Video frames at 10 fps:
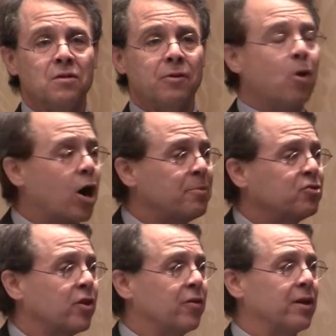from
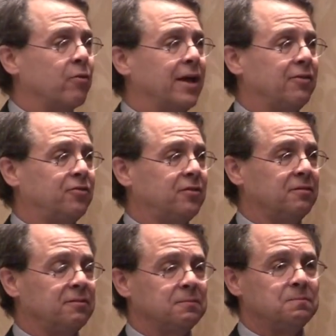arbitrary arrest.
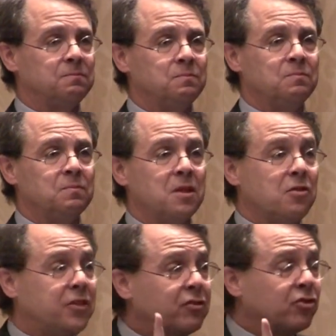
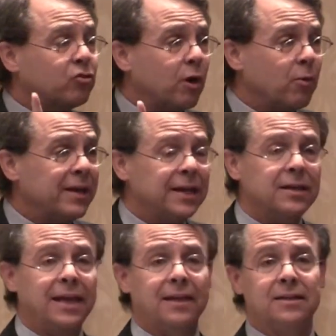This is what we
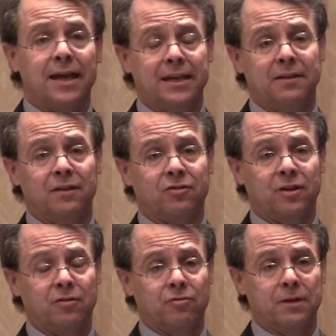need to ignite in this
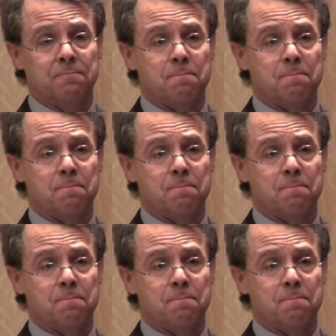country.